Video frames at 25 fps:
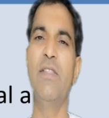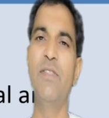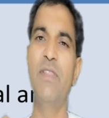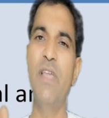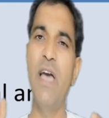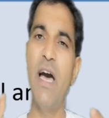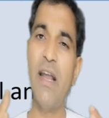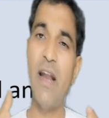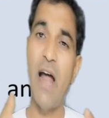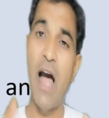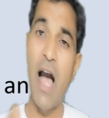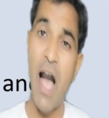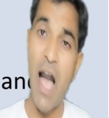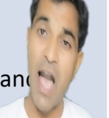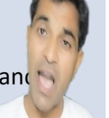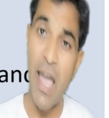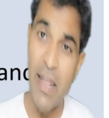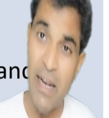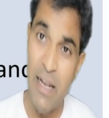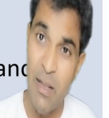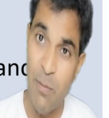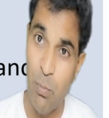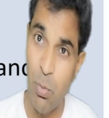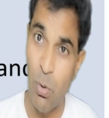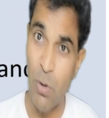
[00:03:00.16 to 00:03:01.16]
They are
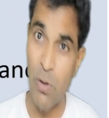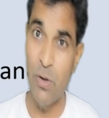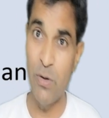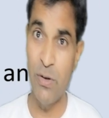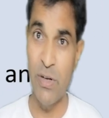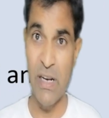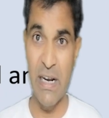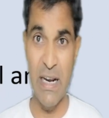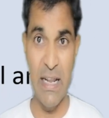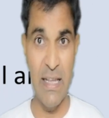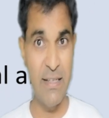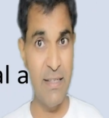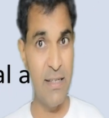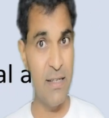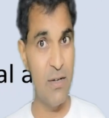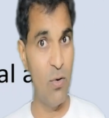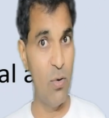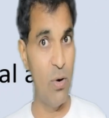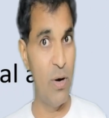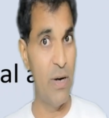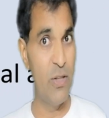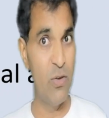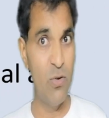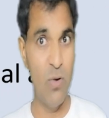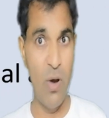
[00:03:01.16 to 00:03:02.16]
highly polluting in nature.
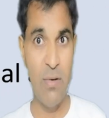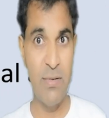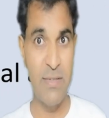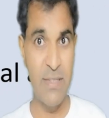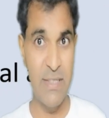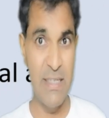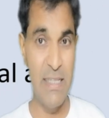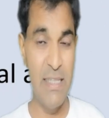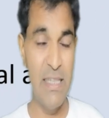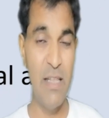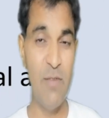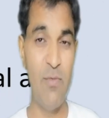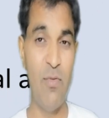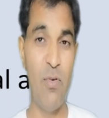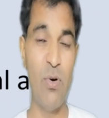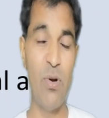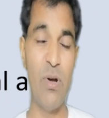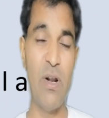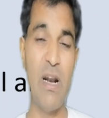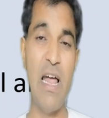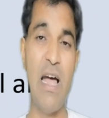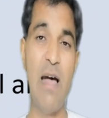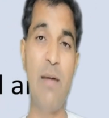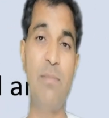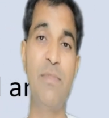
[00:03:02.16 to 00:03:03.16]
Already you have seen in the
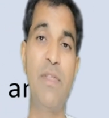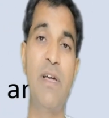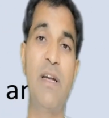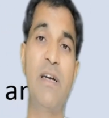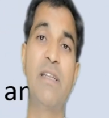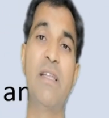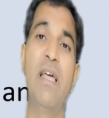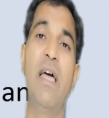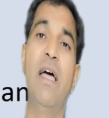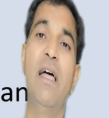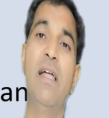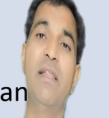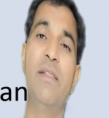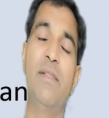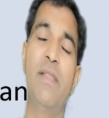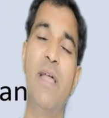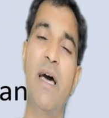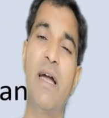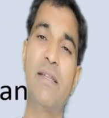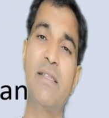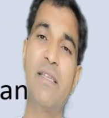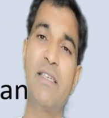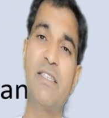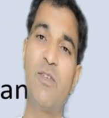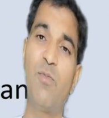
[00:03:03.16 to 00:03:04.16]
photograph that they
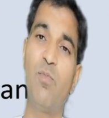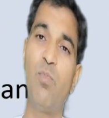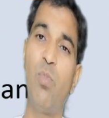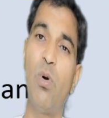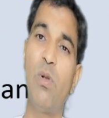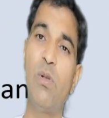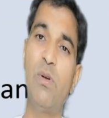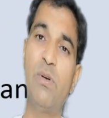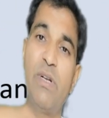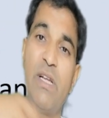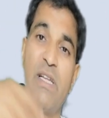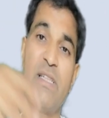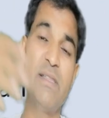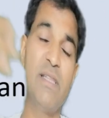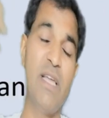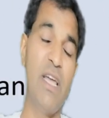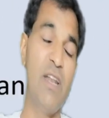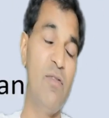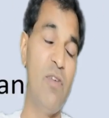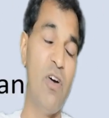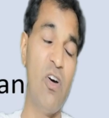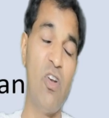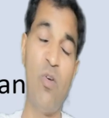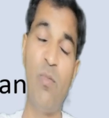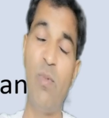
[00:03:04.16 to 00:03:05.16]
are just polluting the
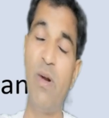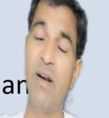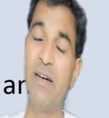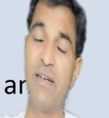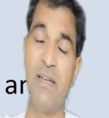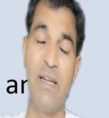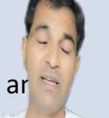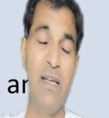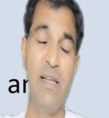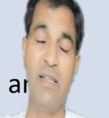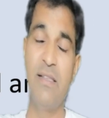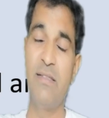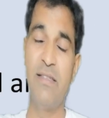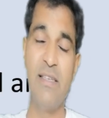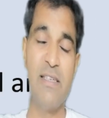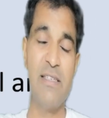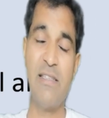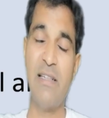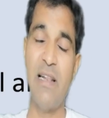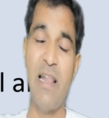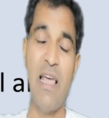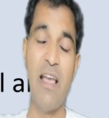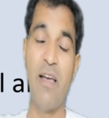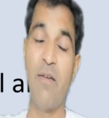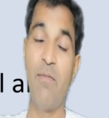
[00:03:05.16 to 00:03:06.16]
environment
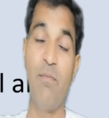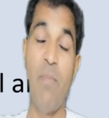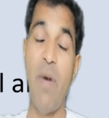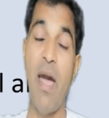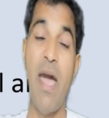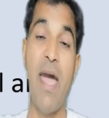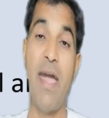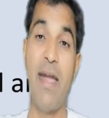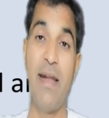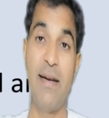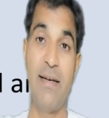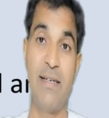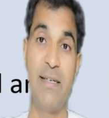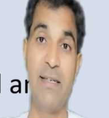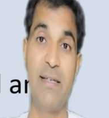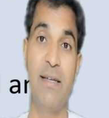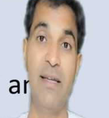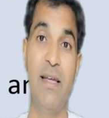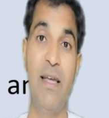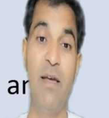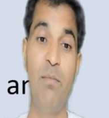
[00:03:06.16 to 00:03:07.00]
just like mad,